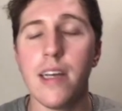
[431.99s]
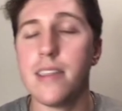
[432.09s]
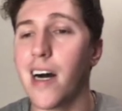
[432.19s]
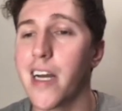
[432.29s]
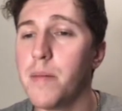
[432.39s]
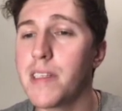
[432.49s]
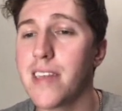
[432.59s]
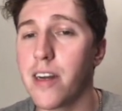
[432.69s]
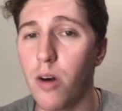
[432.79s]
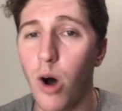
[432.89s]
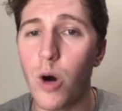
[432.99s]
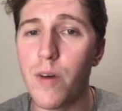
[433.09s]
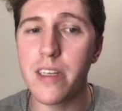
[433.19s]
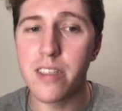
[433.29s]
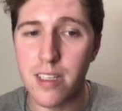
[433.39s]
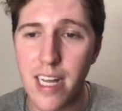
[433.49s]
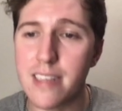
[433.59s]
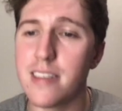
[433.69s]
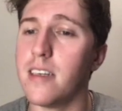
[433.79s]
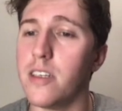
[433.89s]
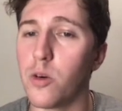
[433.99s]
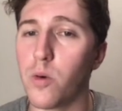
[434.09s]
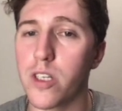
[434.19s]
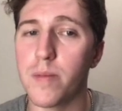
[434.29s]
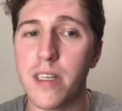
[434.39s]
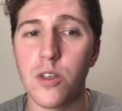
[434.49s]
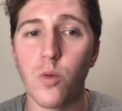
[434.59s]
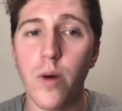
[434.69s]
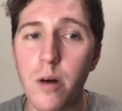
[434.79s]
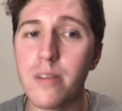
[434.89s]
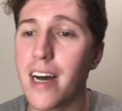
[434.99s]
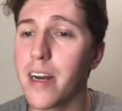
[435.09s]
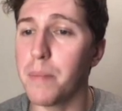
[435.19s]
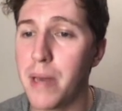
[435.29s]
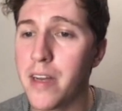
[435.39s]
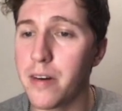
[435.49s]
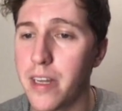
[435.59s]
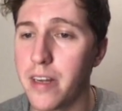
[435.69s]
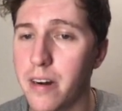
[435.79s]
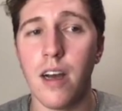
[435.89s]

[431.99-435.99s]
Documents that are already selected in your workspace will not appear here.